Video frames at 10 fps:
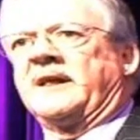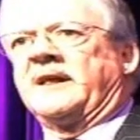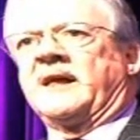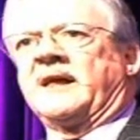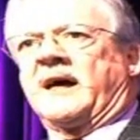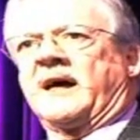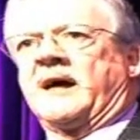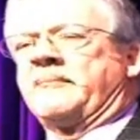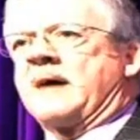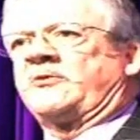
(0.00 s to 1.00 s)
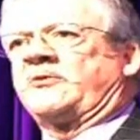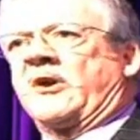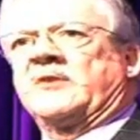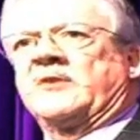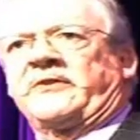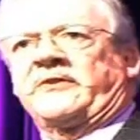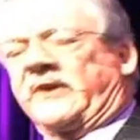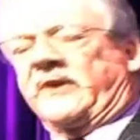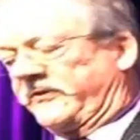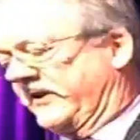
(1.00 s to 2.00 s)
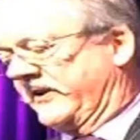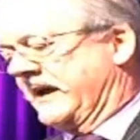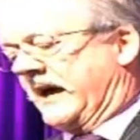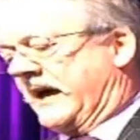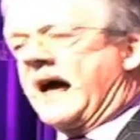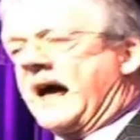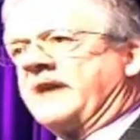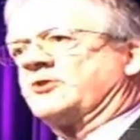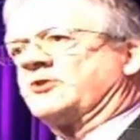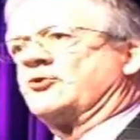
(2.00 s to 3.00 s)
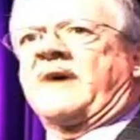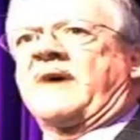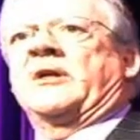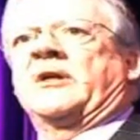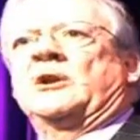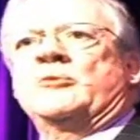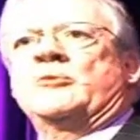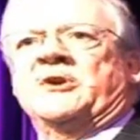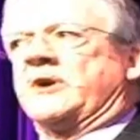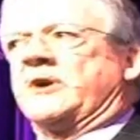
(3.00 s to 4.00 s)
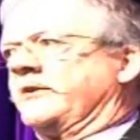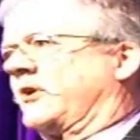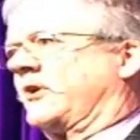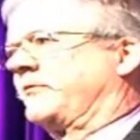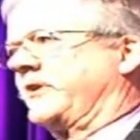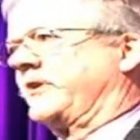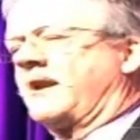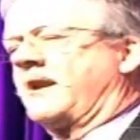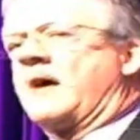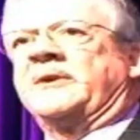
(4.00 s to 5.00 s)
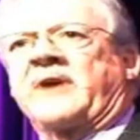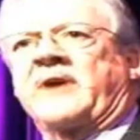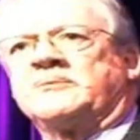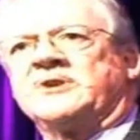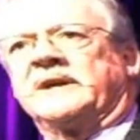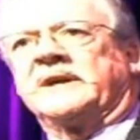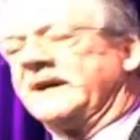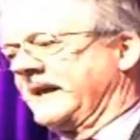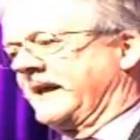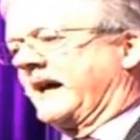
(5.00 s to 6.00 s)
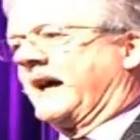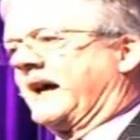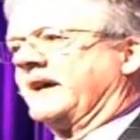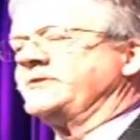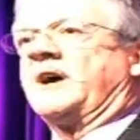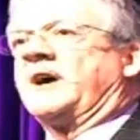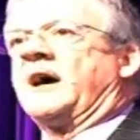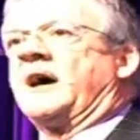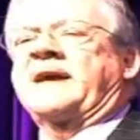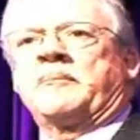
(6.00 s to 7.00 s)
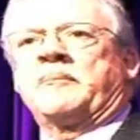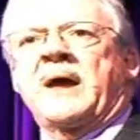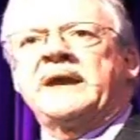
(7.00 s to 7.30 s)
um, atmospheric physicist, uh, and a group of other luminaries of the climate skeptic uh, uh, campaign.